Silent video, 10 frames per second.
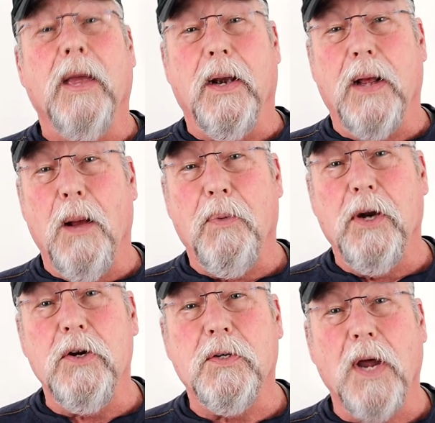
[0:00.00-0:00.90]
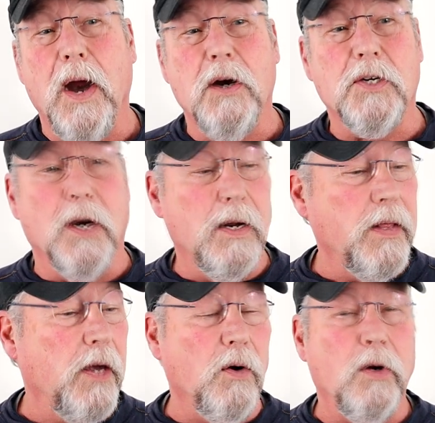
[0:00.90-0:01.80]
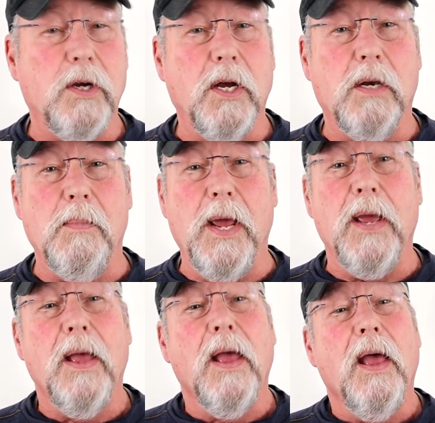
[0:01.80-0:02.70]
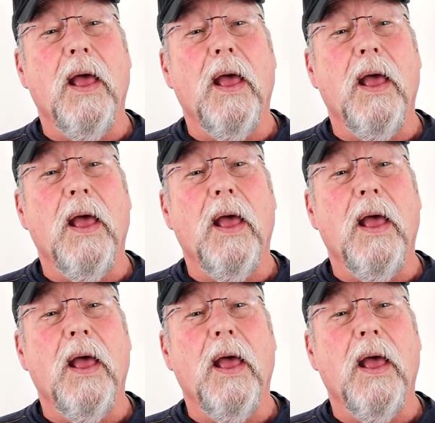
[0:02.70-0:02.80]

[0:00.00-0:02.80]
get a couple of new tires hung, they don't look good to me.